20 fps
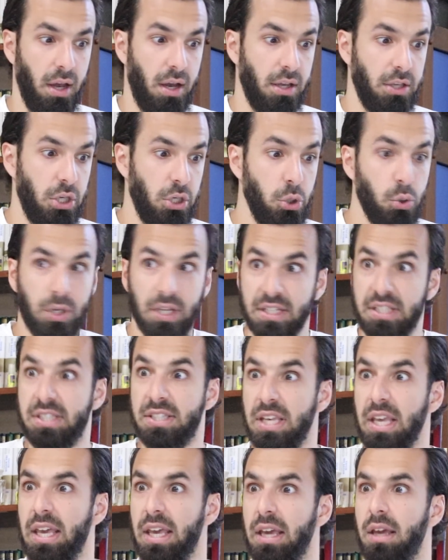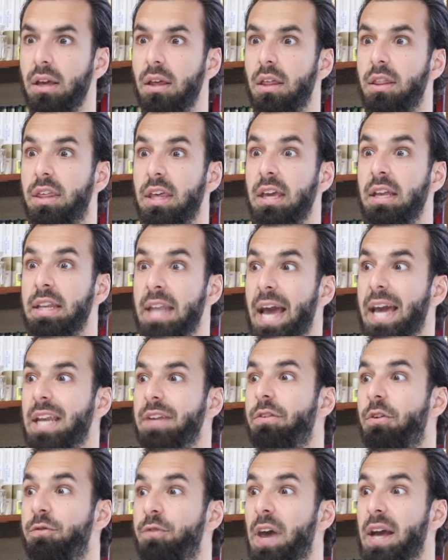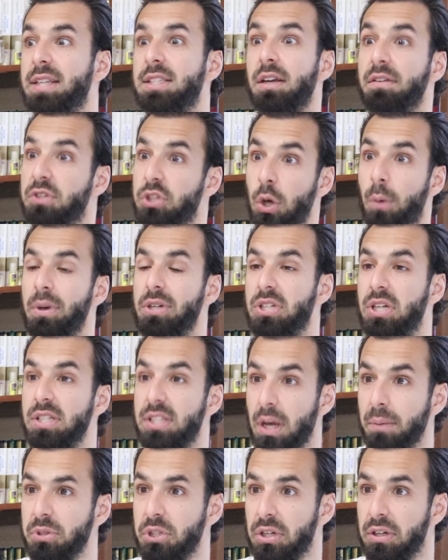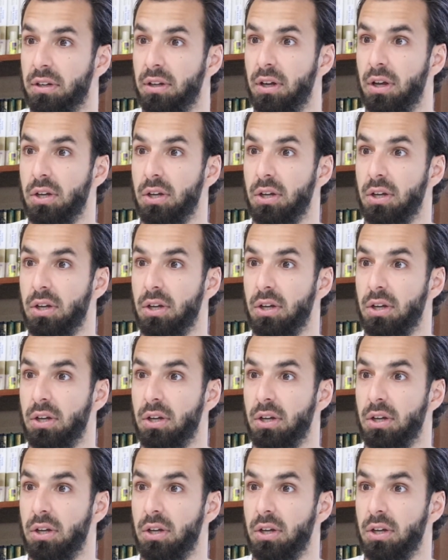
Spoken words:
you can see the negative effects of so much consumption.